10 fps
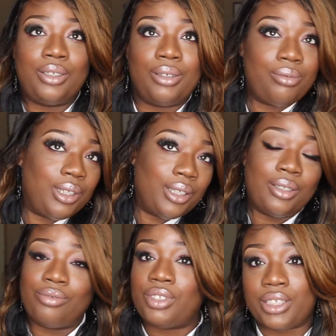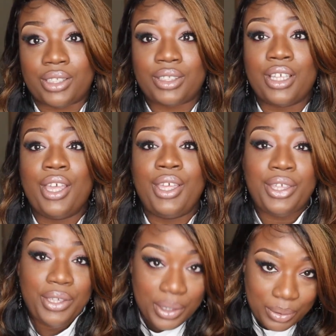love this
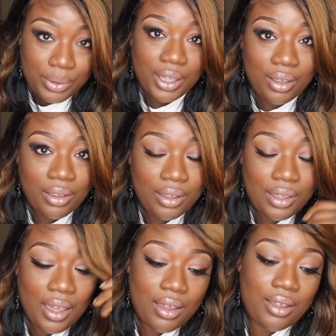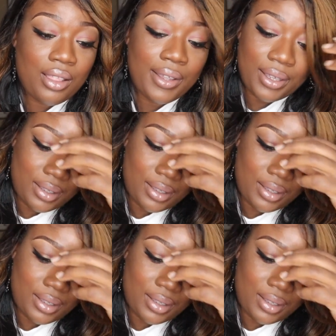unit, y'all. Like,